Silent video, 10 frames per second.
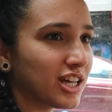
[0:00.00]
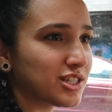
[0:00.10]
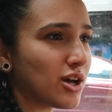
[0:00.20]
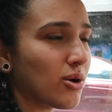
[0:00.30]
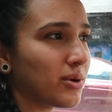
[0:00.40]

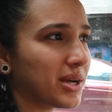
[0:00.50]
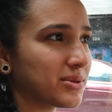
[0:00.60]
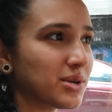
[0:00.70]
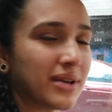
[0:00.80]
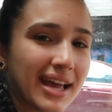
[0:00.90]
So it
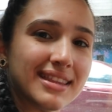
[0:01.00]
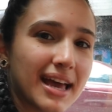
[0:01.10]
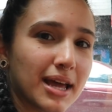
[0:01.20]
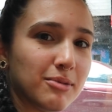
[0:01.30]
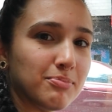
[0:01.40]
was okay
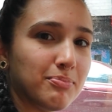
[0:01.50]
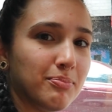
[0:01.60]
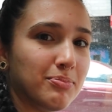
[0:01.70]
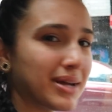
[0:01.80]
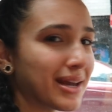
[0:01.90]
then,
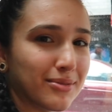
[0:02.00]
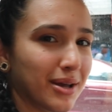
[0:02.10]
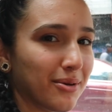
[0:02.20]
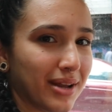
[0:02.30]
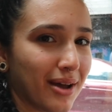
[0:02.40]
but I don't
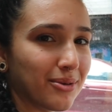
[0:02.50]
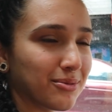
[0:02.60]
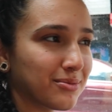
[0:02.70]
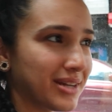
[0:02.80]
know now.